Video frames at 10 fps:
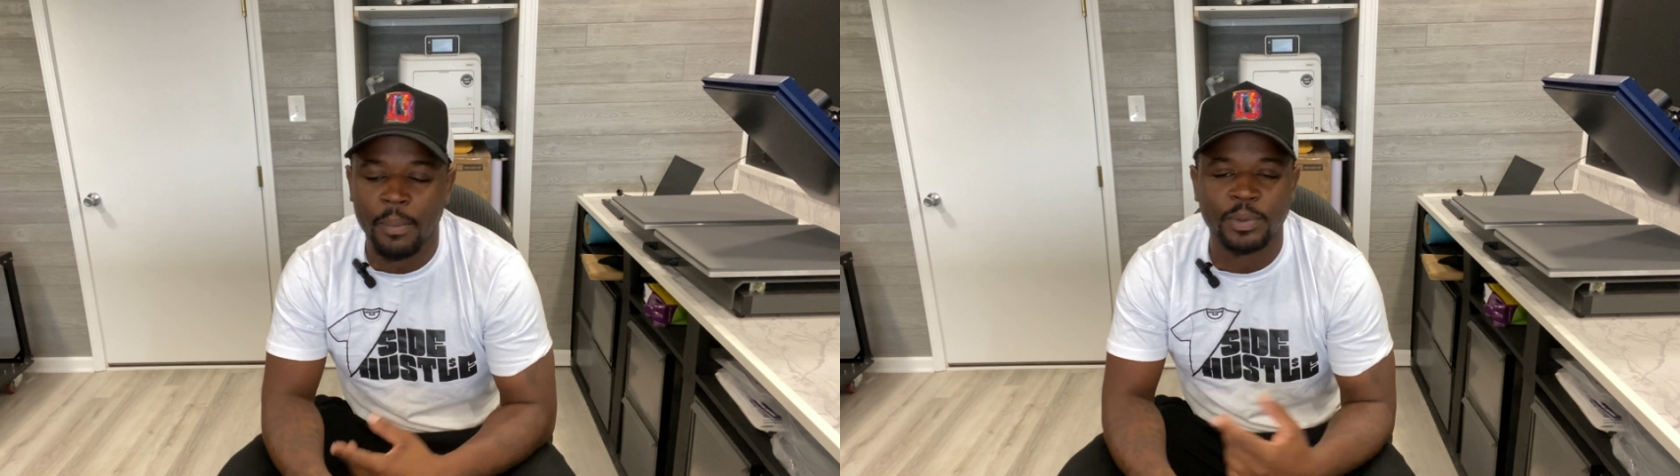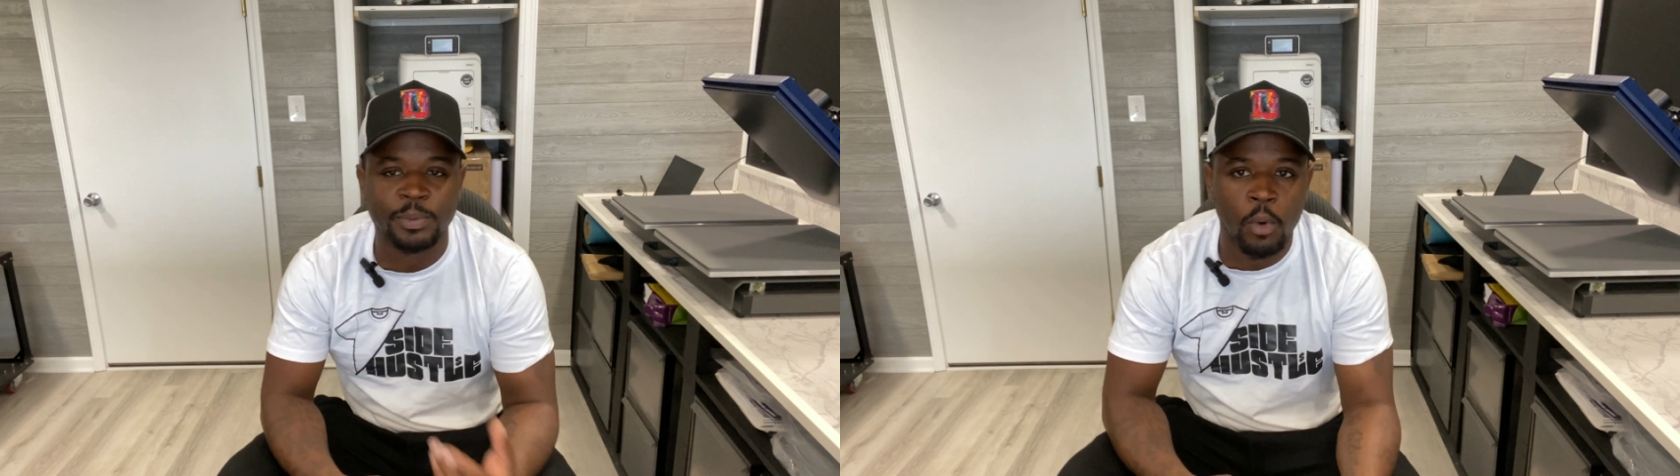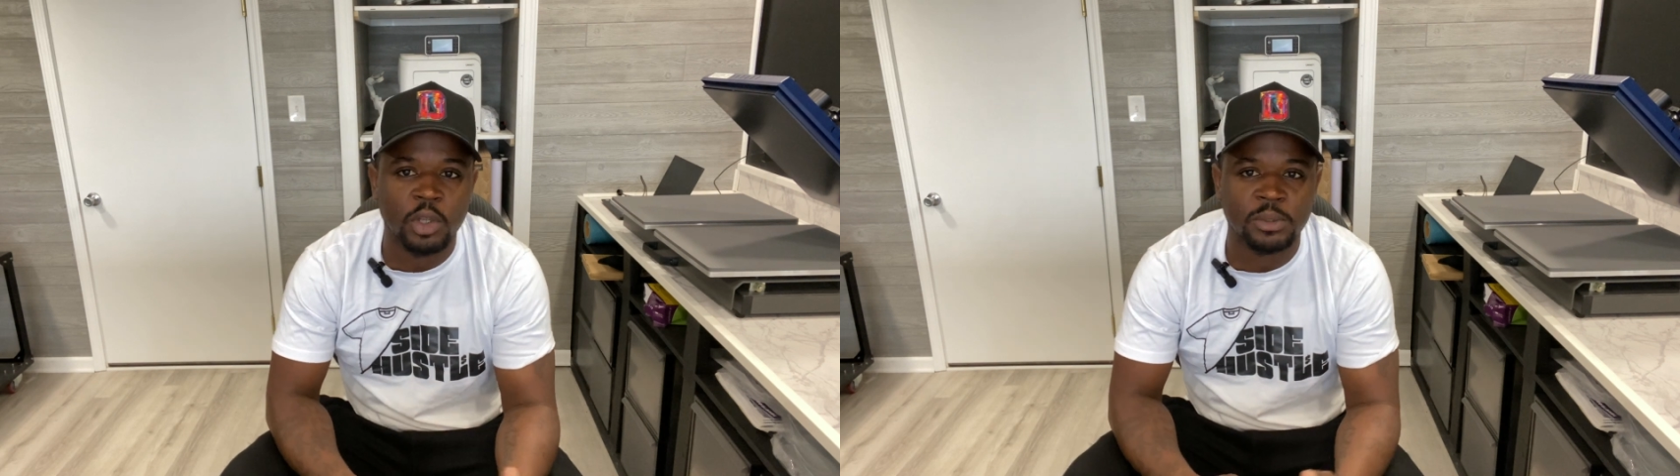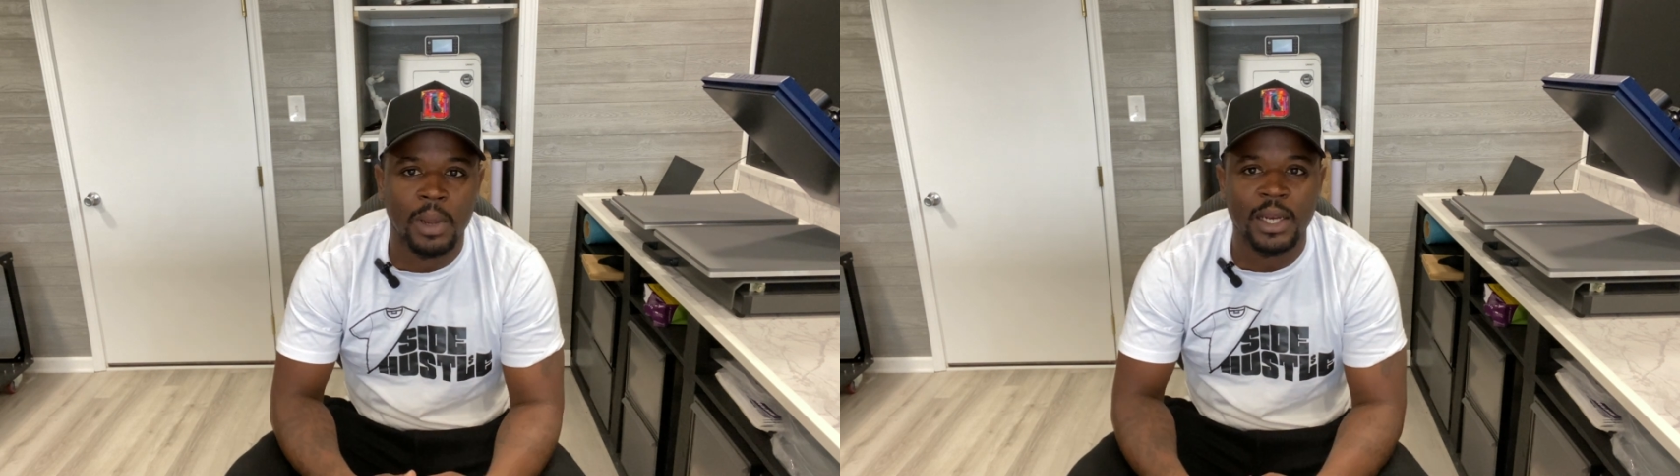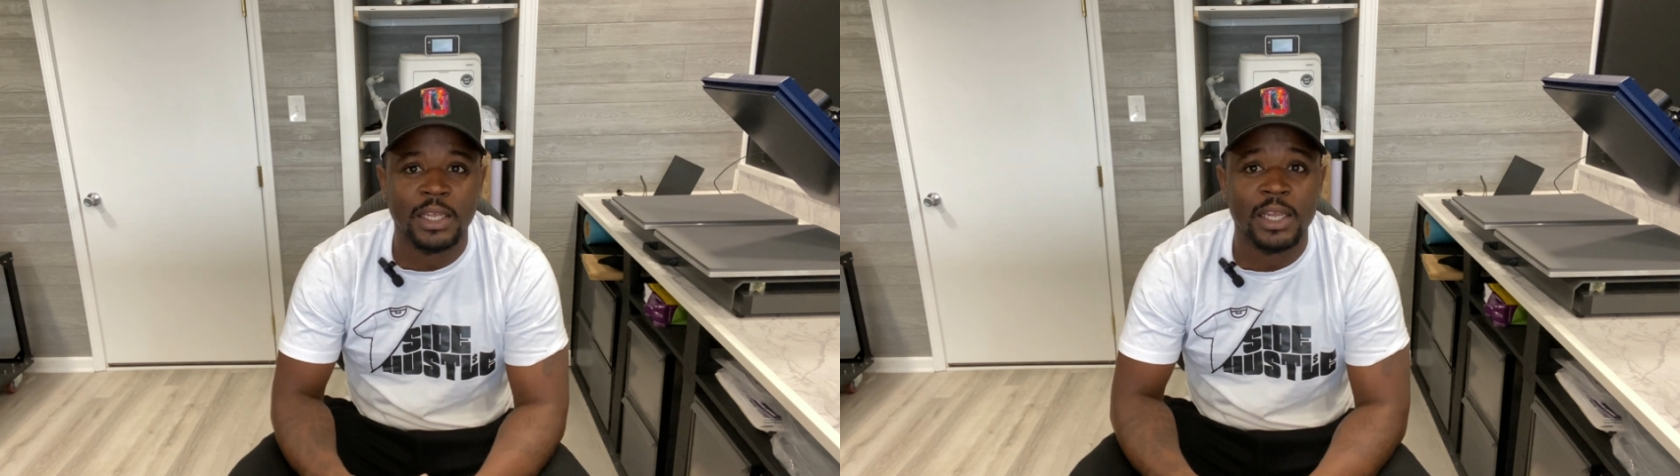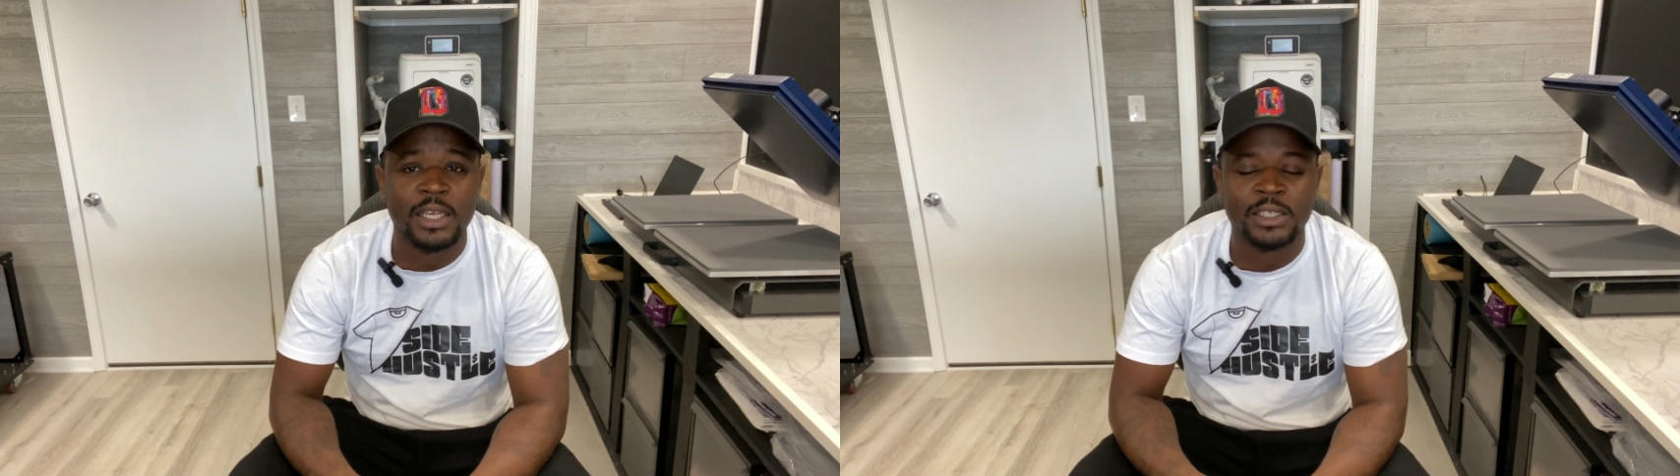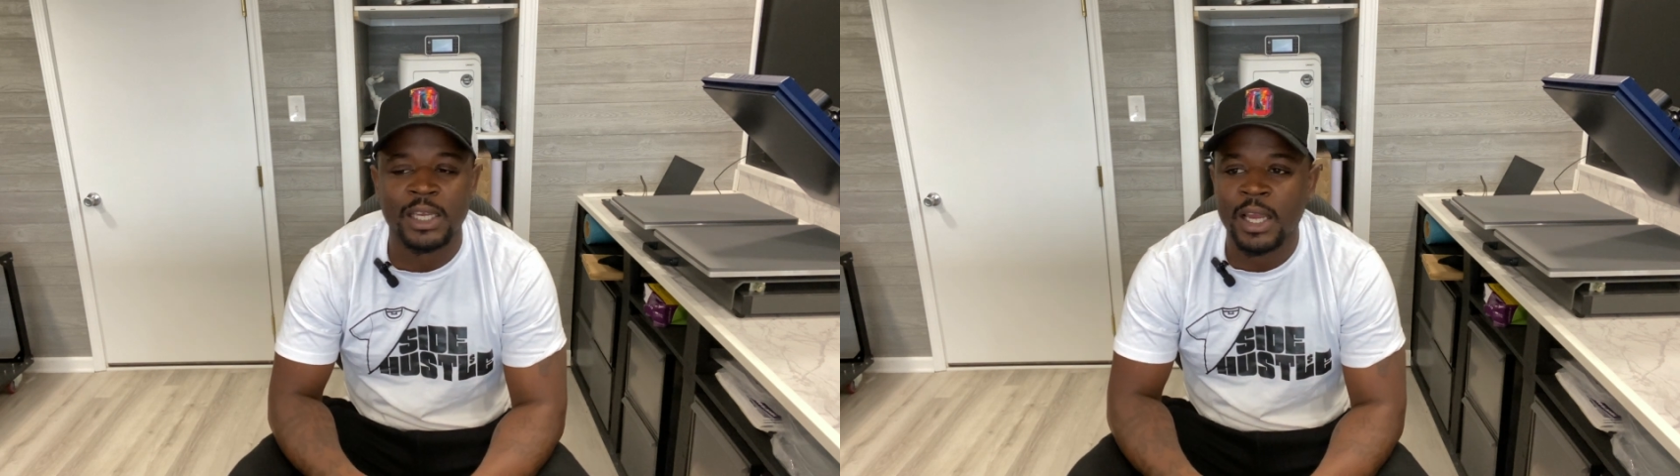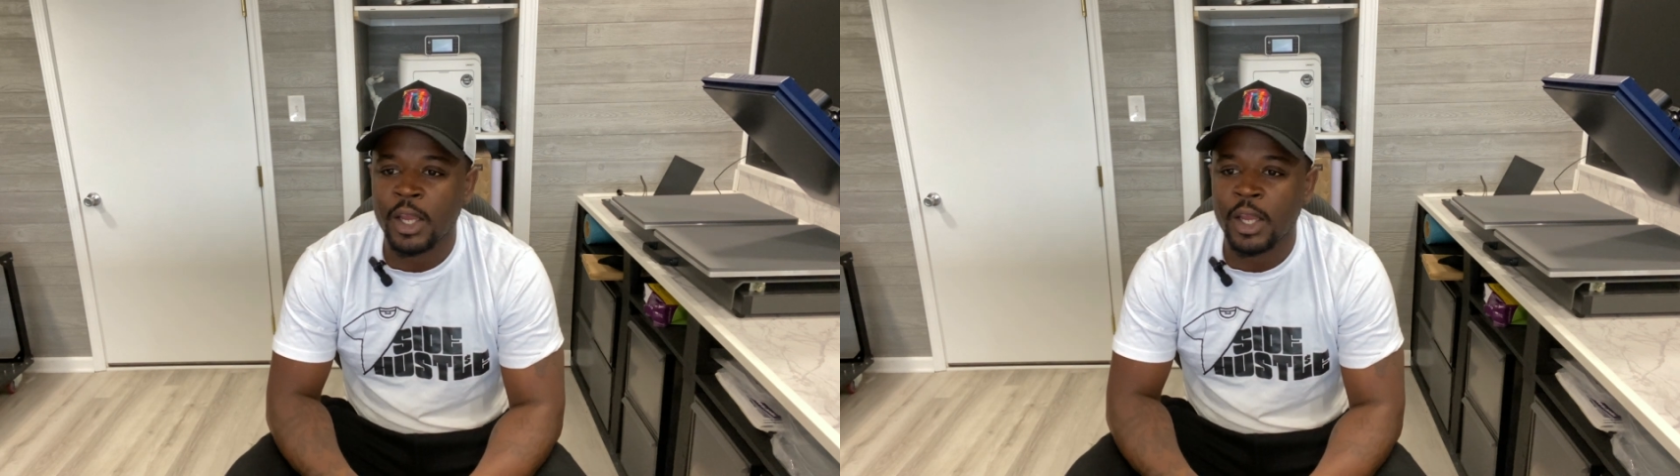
how small somebody is.